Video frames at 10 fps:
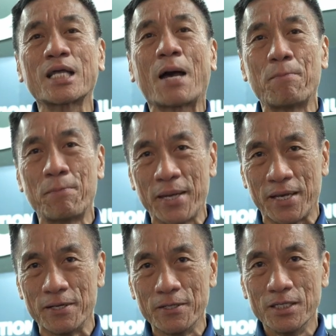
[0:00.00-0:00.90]
Type
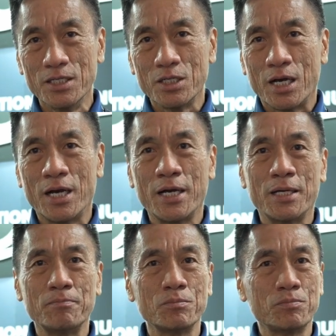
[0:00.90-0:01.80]
B.
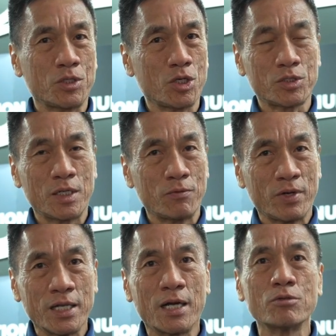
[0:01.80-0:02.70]
And because
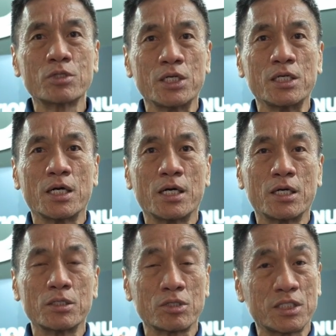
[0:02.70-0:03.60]
right now
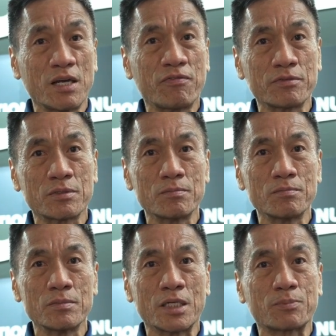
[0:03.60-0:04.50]
the CF
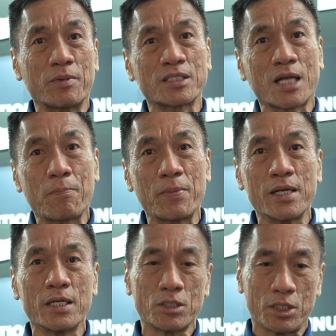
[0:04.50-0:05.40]
Express Type
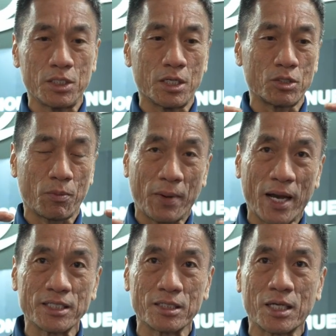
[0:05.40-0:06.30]
B, the
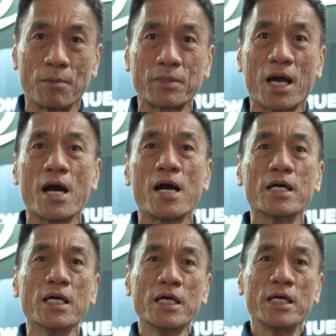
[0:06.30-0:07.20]
price has come
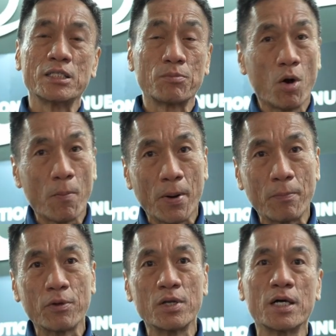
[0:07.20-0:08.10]
down, it's more
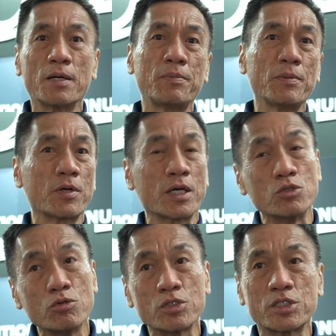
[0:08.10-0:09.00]
popular, people
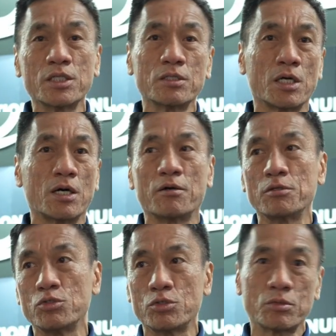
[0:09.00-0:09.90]
can use it
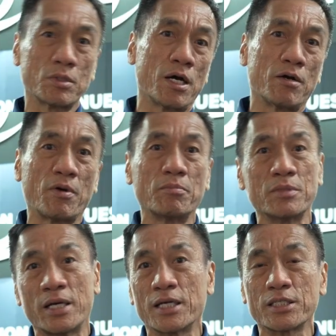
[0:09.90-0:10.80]

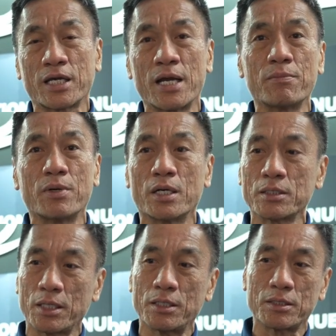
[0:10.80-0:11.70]
from another
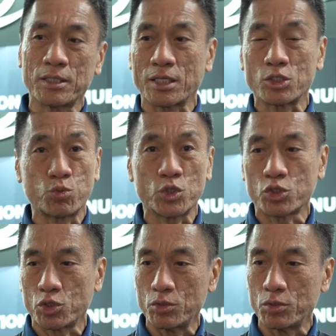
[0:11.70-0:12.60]
camera, they can
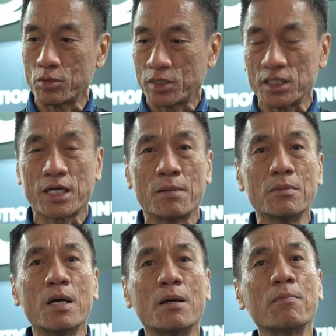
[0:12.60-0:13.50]
switch to C cam
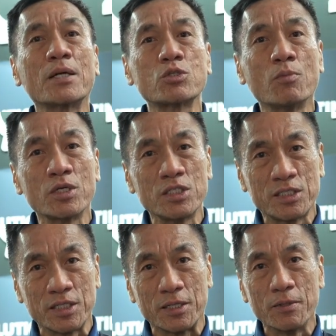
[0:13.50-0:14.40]
much more
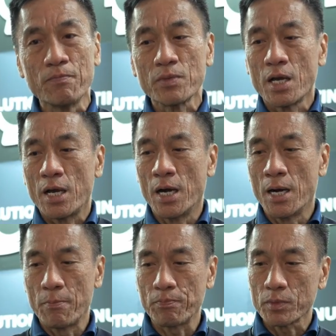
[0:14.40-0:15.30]
easier.
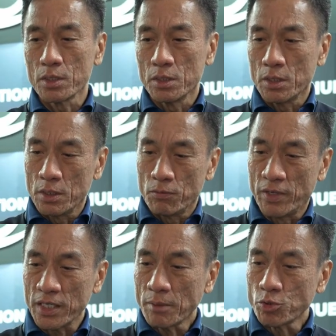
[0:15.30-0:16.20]

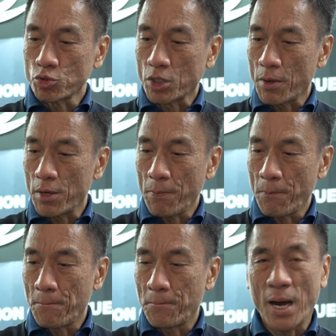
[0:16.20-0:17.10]
When it comes to the
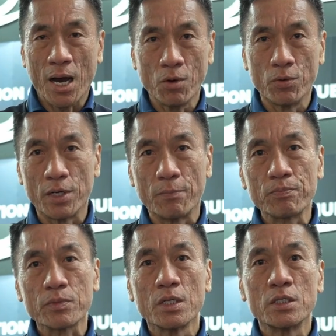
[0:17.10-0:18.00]
power,
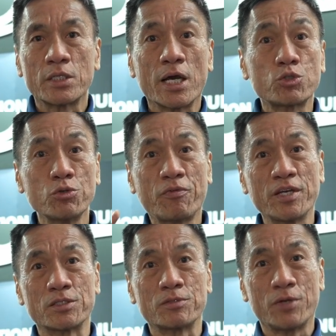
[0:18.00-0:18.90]
there are two
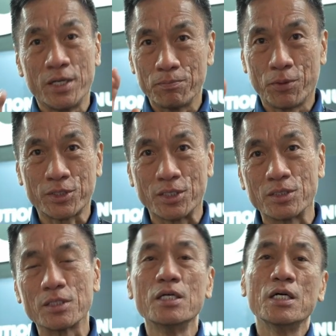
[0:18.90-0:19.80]
things very
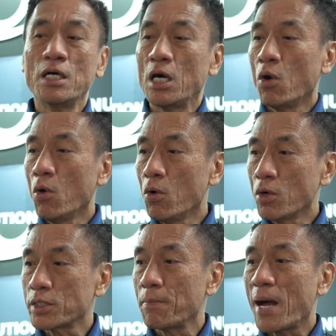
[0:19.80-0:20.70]
important.
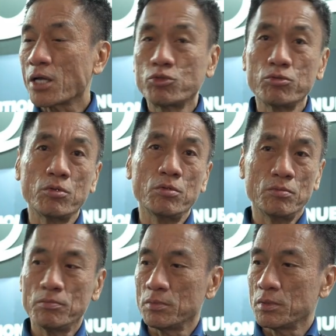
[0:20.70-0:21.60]
All the Mark II
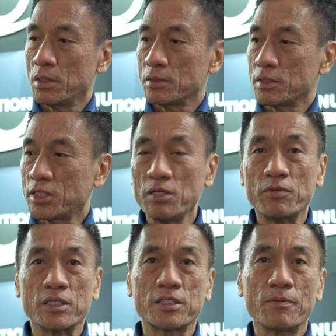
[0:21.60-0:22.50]

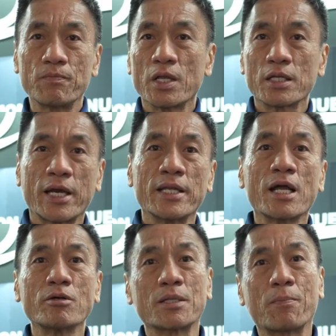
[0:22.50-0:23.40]
series can
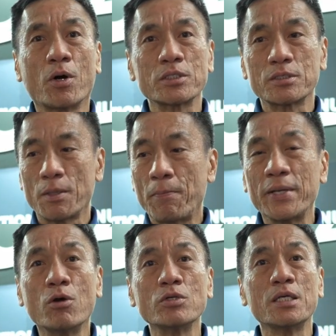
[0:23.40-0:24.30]
now support
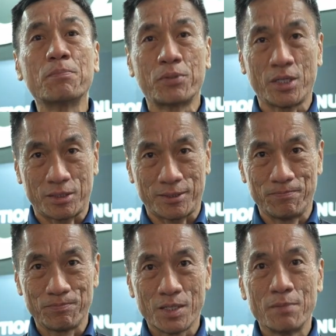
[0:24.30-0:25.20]
PoE Plus,
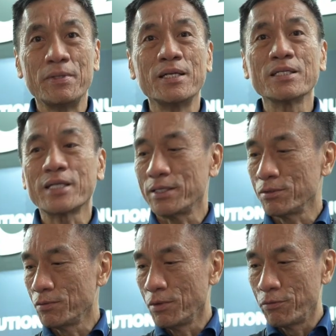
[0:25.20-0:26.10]
meaning that
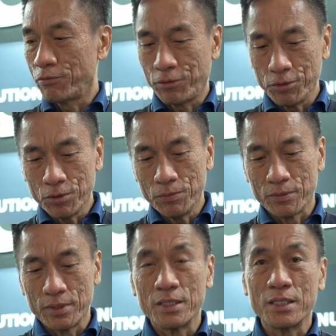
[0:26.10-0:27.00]
through
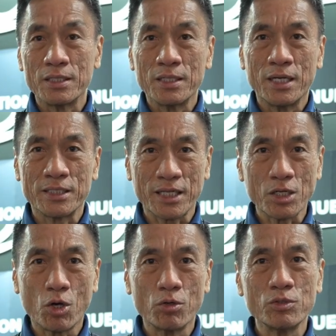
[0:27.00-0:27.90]
a
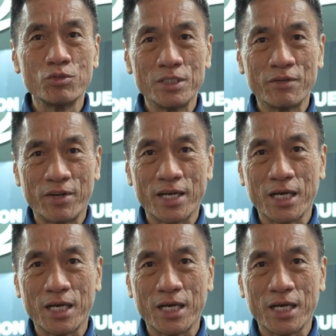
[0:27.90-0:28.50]
single Ethernet